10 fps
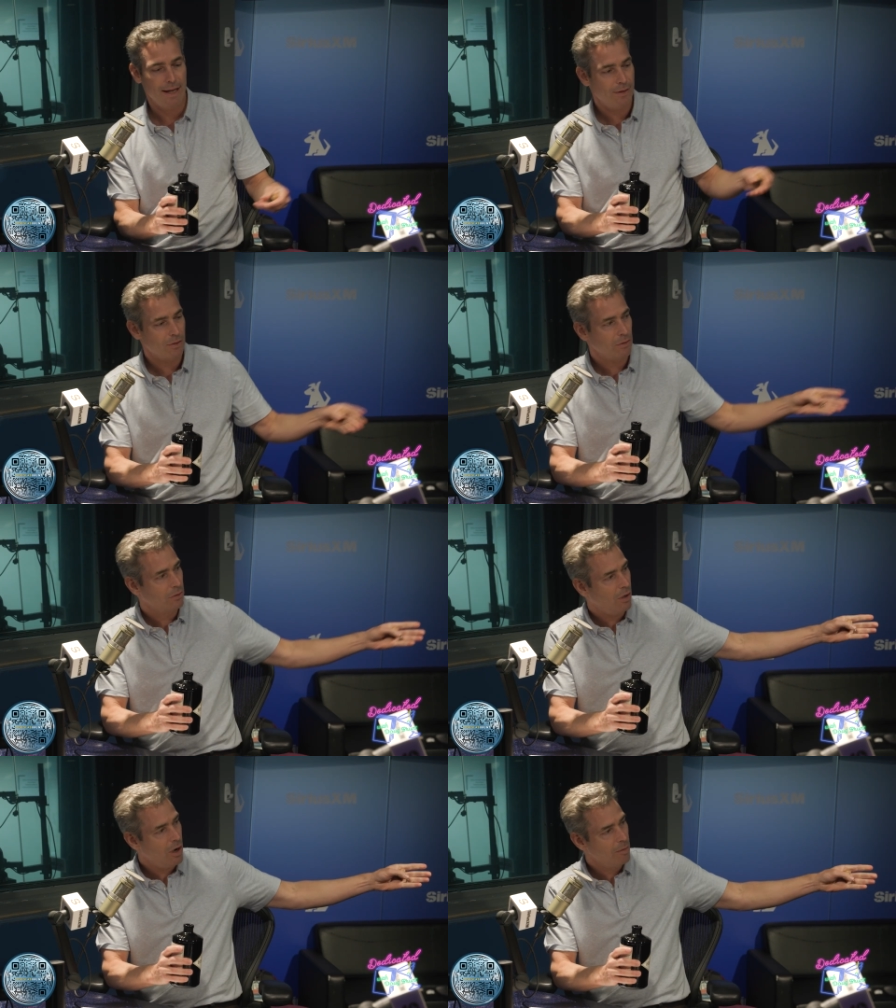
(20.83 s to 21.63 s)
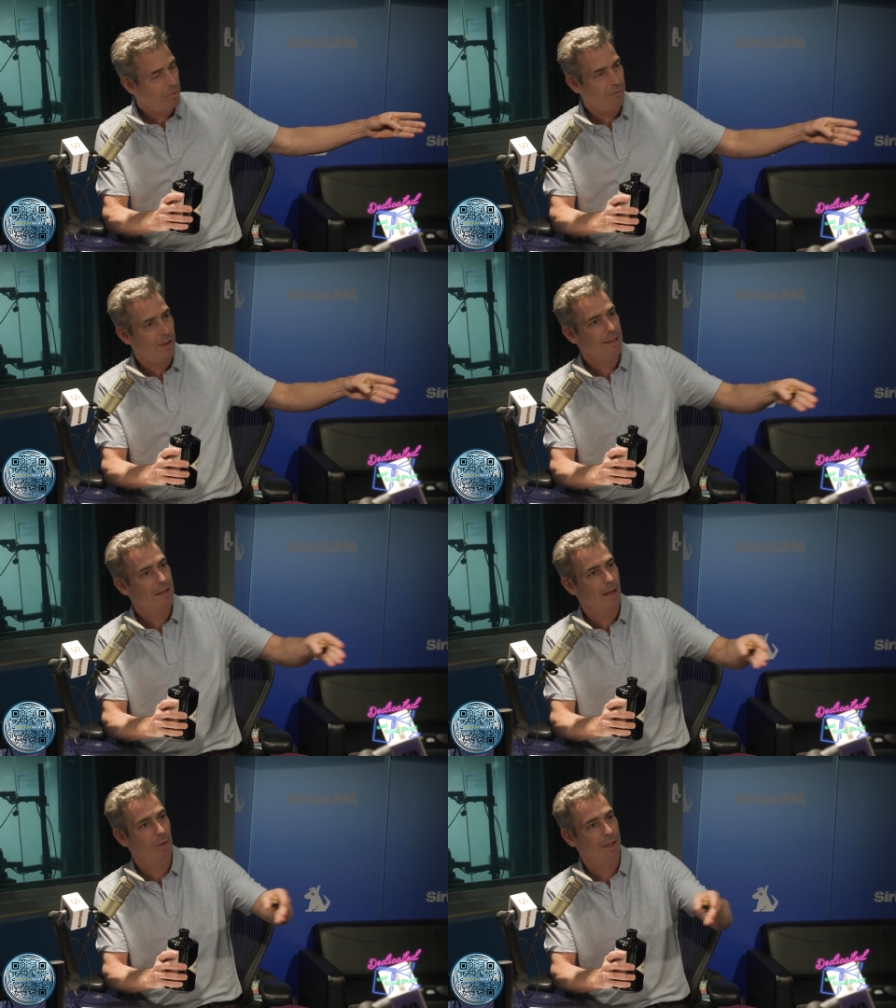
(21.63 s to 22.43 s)
they had this long buffet
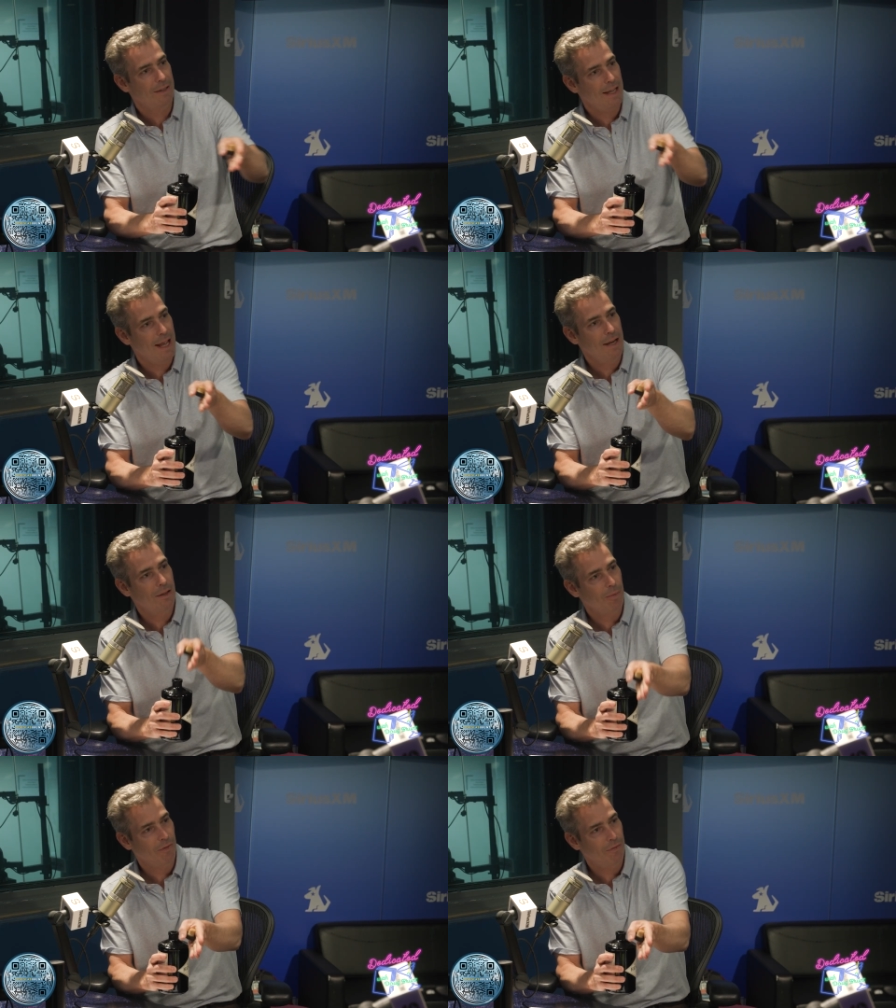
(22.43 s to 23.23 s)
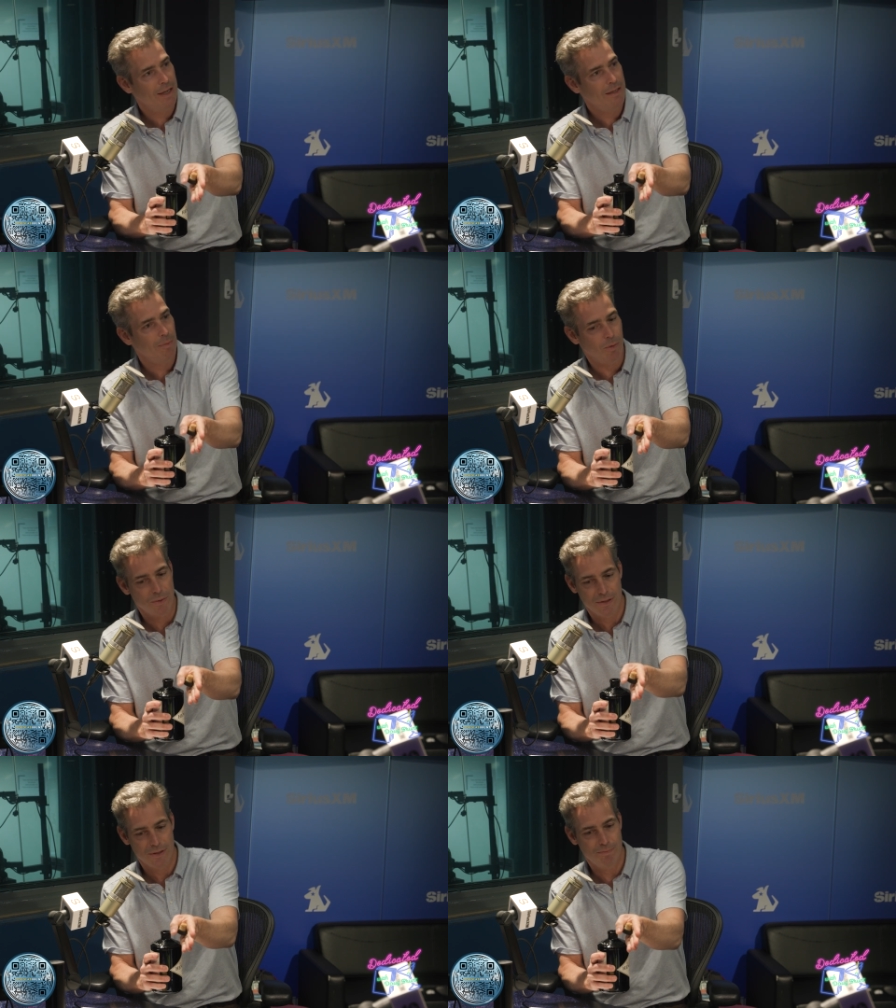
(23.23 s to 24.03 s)
table and at the end of the buffet table
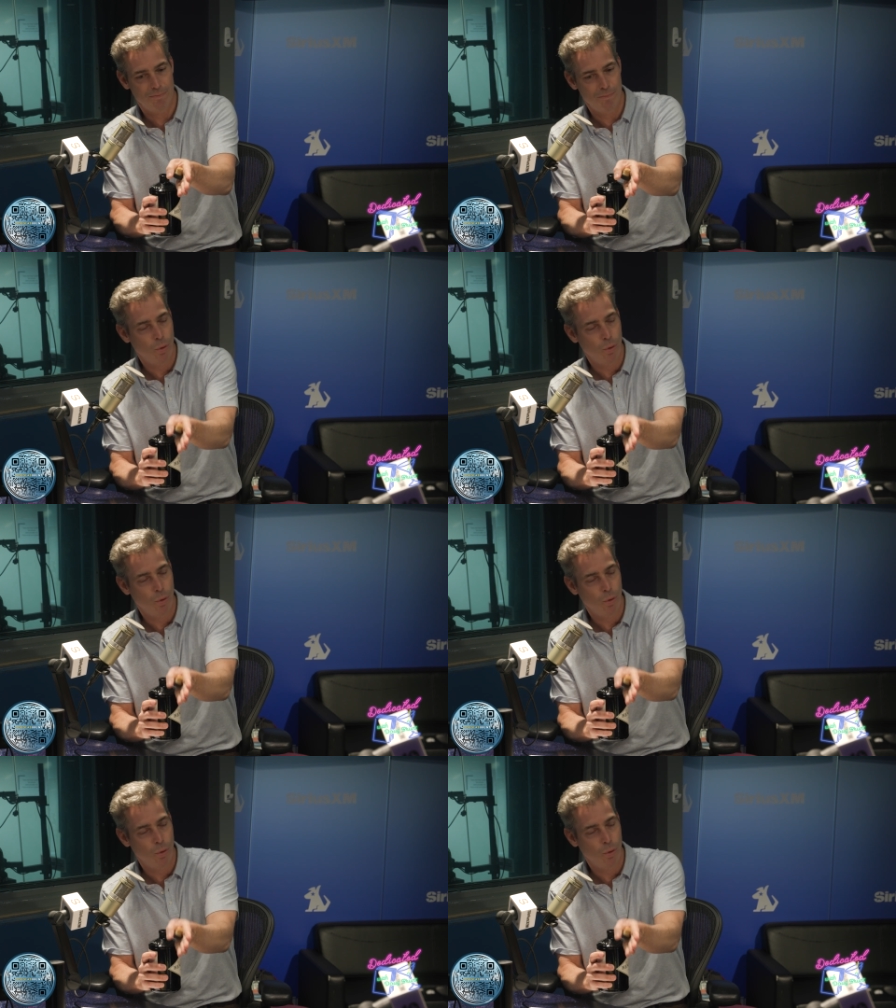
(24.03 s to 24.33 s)
was this